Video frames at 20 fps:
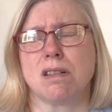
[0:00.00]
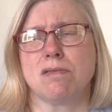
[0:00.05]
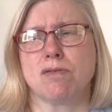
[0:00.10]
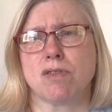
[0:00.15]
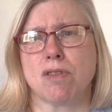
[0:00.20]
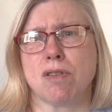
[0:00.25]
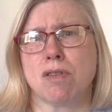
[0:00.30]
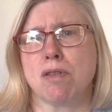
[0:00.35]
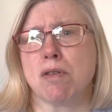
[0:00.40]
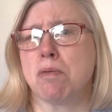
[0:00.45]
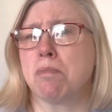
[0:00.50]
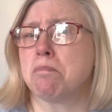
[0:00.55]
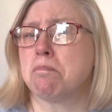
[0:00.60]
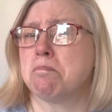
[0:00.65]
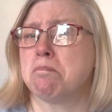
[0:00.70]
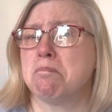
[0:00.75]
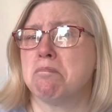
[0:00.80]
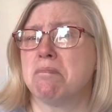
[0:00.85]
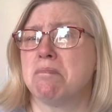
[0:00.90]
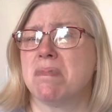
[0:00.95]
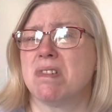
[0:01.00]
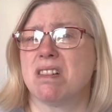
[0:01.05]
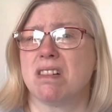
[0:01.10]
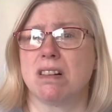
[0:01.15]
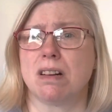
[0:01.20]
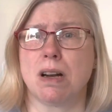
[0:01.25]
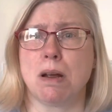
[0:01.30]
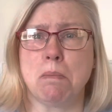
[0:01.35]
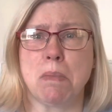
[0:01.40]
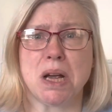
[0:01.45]
So,
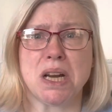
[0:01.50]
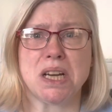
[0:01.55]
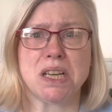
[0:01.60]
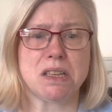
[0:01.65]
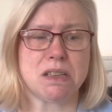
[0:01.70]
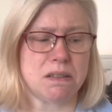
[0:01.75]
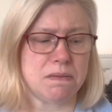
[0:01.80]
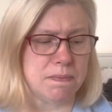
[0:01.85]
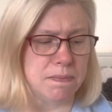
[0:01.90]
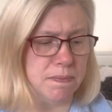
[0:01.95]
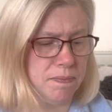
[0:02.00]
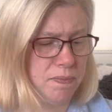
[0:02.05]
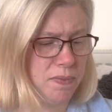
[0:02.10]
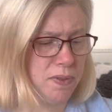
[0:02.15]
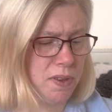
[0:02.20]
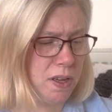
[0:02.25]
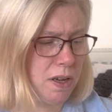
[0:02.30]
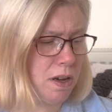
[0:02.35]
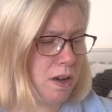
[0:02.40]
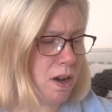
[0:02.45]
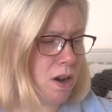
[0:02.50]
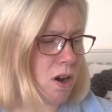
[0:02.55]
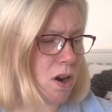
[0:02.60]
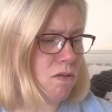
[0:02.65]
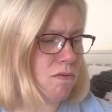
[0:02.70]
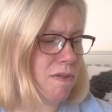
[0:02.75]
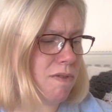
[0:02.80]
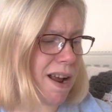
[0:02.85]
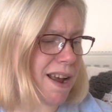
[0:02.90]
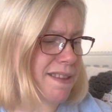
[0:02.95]
never mind.
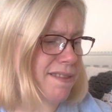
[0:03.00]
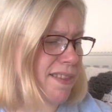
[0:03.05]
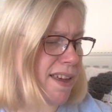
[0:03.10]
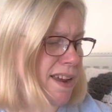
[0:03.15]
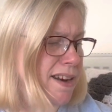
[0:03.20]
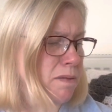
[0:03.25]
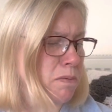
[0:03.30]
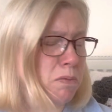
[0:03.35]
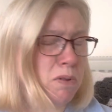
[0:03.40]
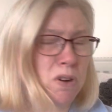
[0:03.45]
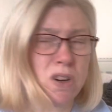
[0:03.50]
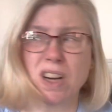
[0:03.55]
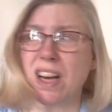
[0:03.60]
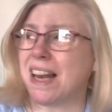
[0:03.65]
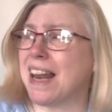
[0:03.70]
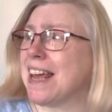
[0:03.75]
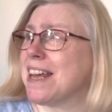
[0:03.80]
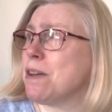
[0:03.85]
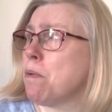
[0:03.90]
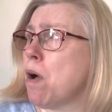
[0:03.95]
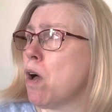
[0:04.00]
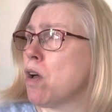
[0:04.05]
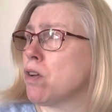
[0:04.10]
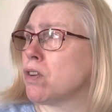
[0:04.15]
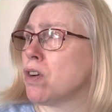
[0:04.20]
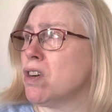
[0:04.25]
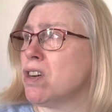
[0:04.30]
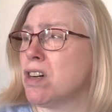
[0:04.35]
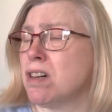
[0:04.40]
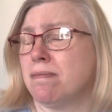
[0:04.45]
Right then, I'm going to let you all
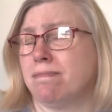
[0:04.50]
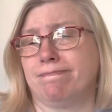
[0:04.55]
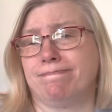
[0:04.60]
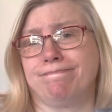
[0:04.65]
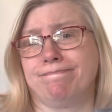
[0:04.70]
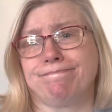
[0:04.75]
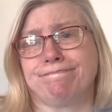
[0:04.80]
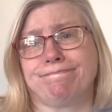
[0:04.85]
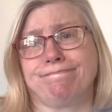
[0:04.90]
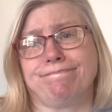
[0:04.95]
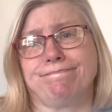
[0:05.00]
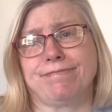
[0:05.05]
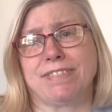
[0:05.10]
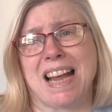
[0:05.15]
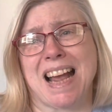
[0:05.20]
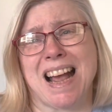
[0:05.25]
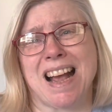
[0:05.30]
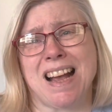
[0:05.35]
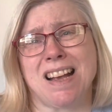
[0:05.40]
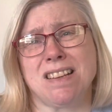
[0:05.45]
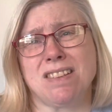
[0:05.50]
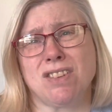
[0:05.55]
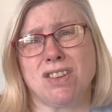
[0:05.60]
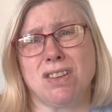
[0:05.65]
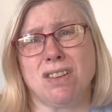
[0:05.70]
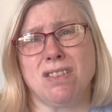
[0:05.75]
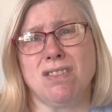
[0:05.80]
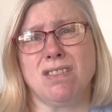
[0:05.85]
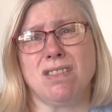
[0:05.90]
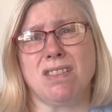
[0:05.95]
go. As you
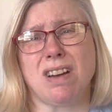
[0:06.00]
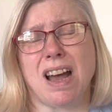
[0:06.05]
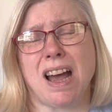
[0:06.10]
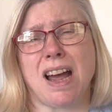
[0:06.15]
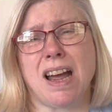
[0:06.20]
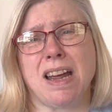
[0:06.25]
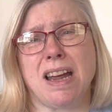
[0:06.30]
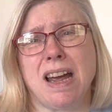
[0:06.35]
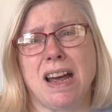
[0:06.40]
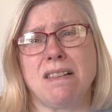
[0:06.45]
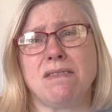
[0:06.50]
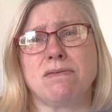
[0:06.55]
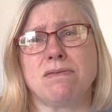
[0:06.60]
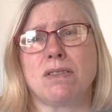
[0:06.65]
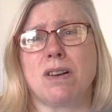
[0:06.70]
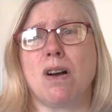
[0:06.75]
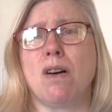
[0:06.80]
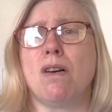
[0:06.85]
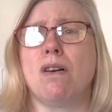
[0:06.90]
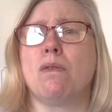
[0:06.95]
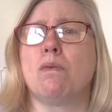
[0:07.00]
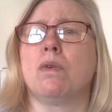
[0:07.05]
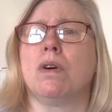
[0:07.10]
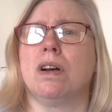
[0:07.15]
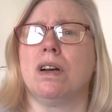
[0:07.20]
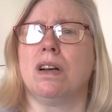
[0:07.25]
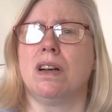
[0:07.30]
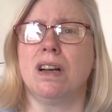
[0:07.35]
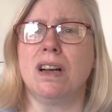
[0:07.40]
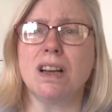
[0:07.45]
know, I have got
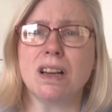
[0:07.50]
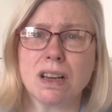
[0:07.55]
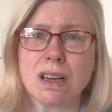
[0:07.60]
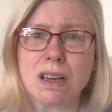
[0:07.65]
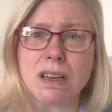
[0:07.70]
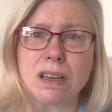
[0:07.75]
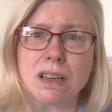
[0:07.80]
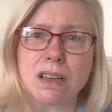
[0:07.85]
work.